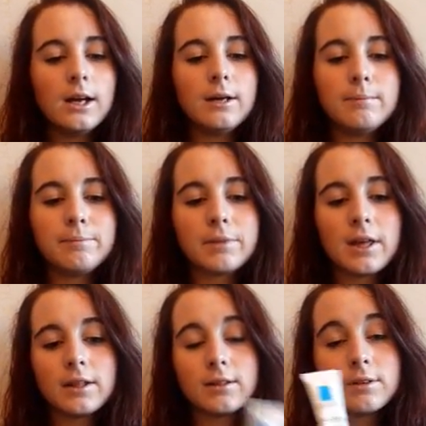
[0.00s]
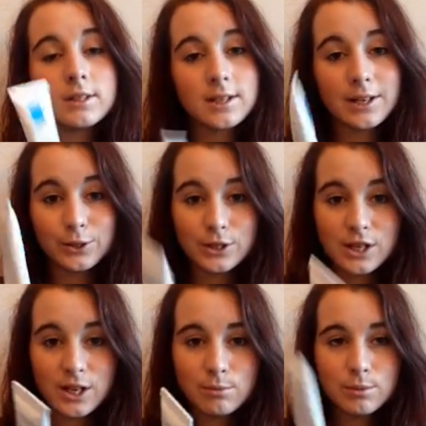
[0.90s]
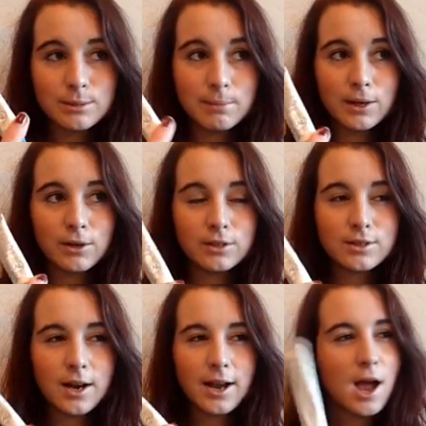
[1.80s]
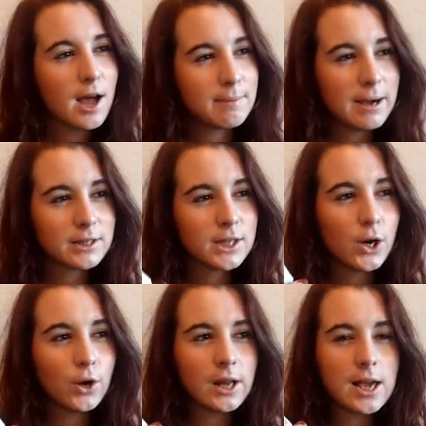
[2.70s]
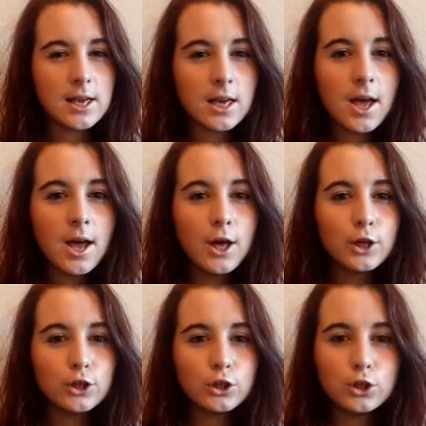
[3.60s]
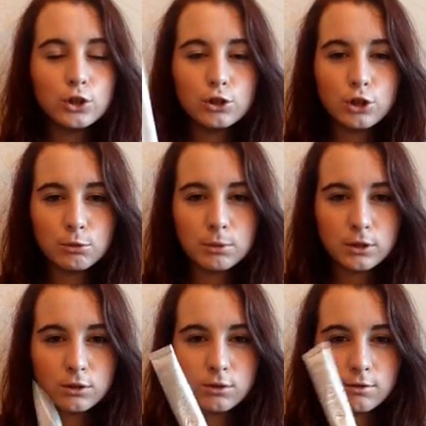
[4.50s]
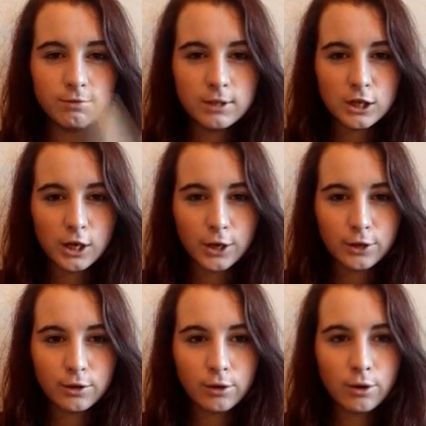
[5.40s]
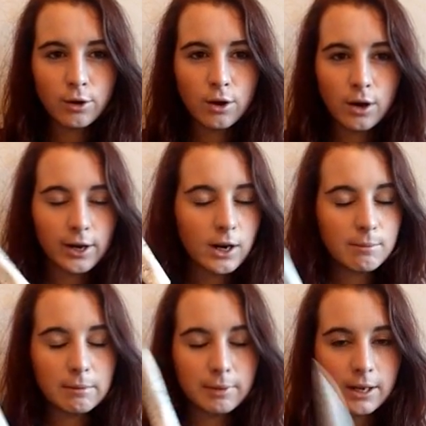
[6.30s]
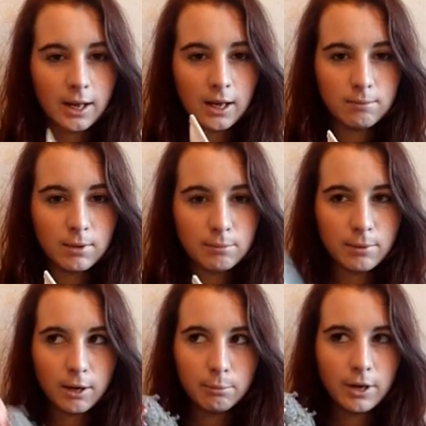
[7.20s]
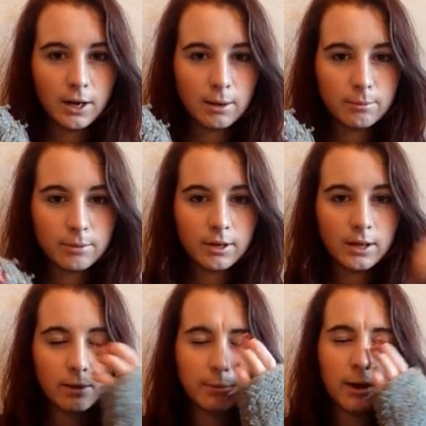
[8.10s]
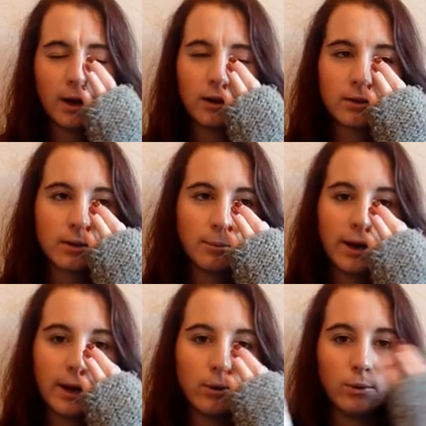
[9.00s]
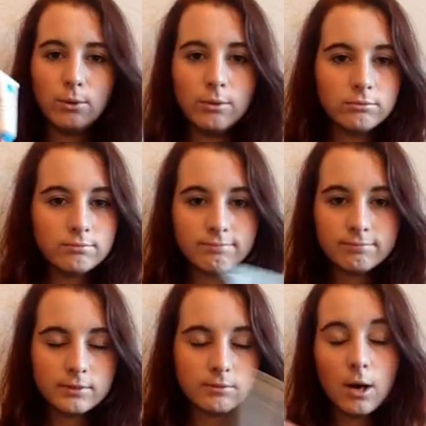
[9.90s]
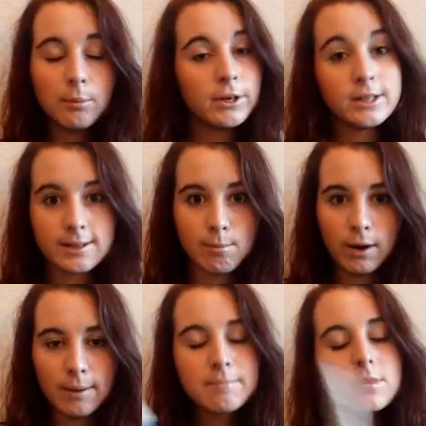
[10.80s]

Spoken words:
And the reason I got it was because I heard about it on a YouTuber's video. I can't remember her name, but I'll put it up in a bar somewhere, or I'll put it somewhere.